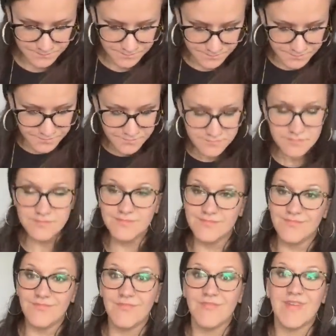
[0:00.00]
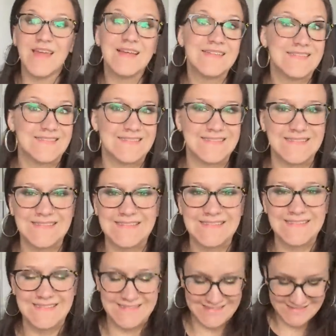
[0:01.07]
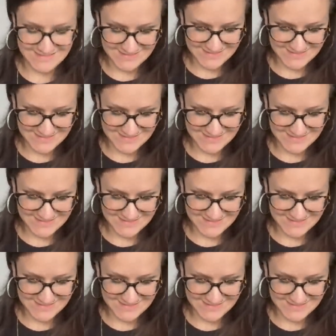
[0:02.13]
Nothing is said.